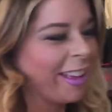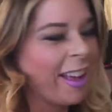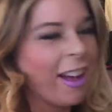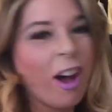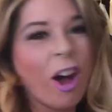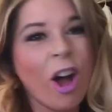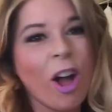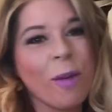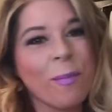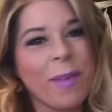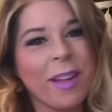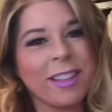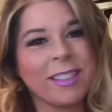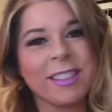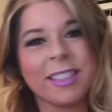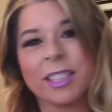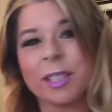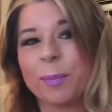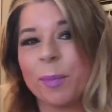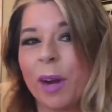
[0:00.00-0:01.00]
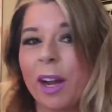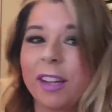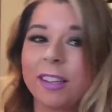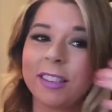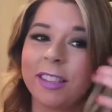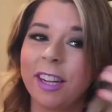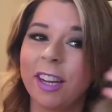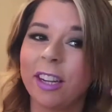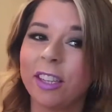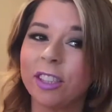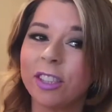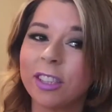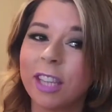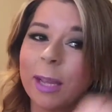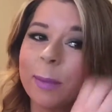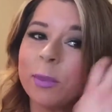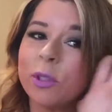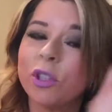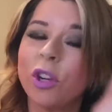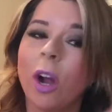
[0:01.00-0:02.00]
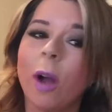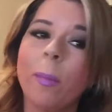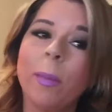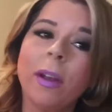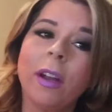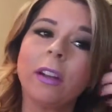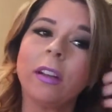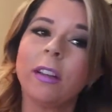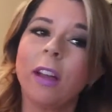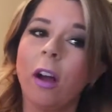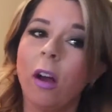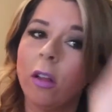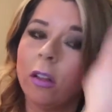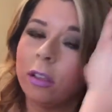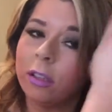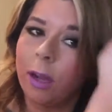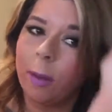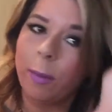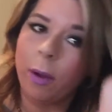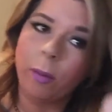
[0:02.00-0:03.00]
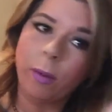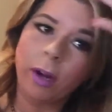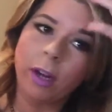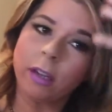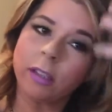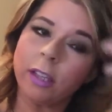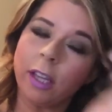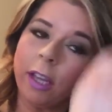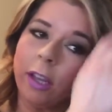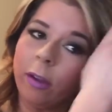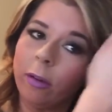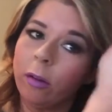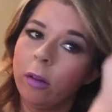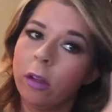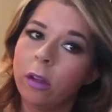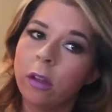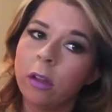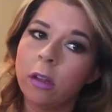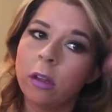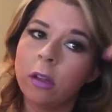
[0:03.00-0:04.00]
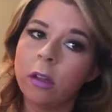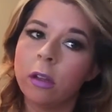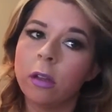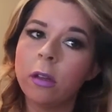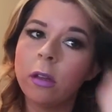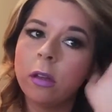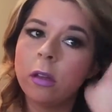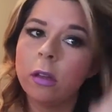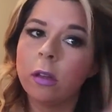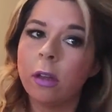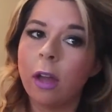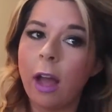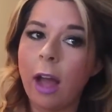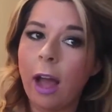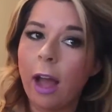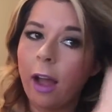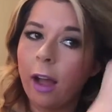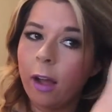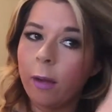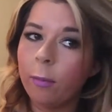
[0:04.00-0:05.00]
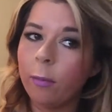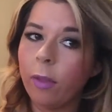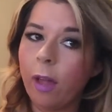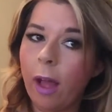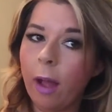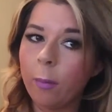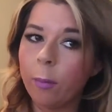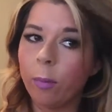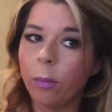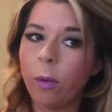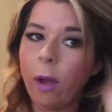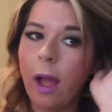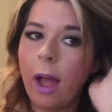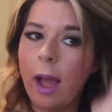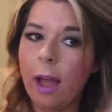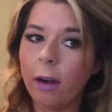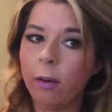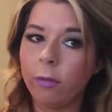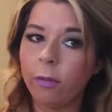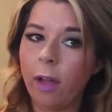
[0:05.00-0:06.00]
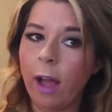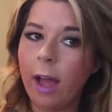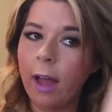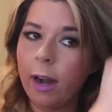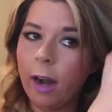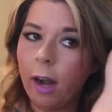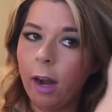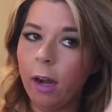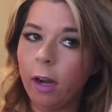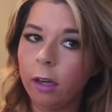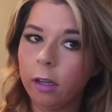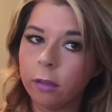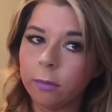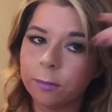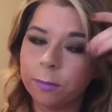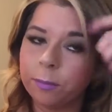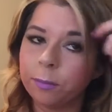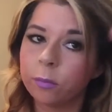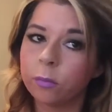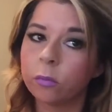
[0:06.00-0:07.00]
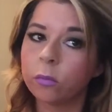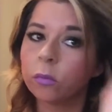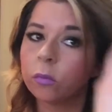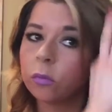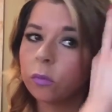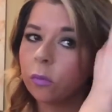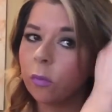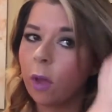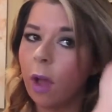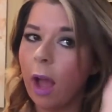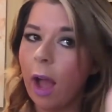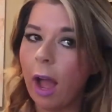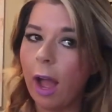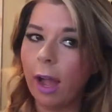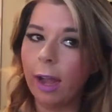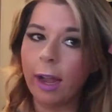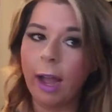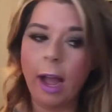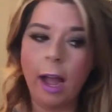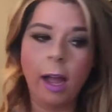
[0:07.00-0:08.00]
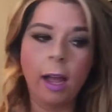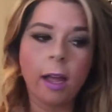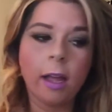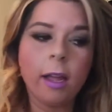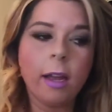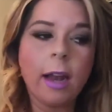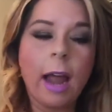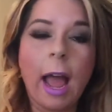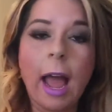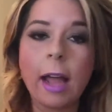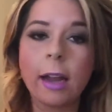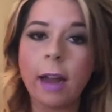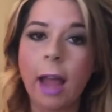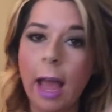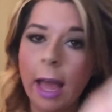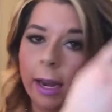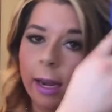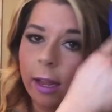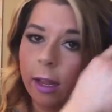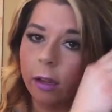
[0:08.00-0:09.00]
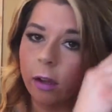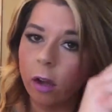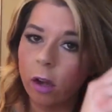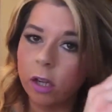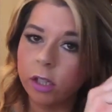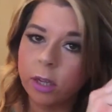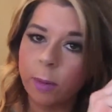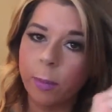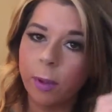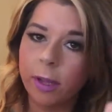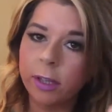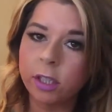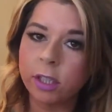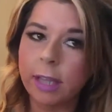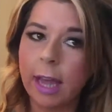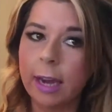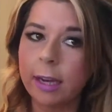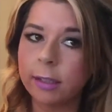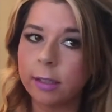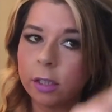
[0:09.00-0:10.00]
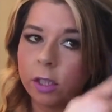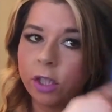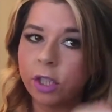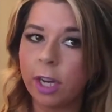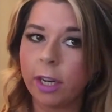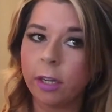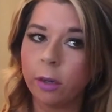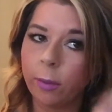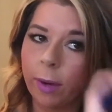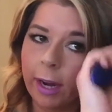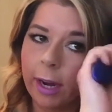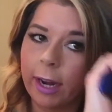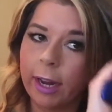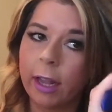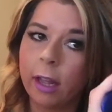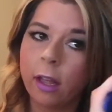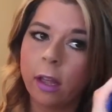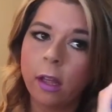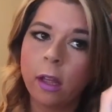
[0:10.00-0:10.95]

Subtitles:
Hot Mess Express here just keeps dropping. I do that all the time at work too. I like had a flat iron I got, and I hadn't had it. Gosh, I probably just had it since January,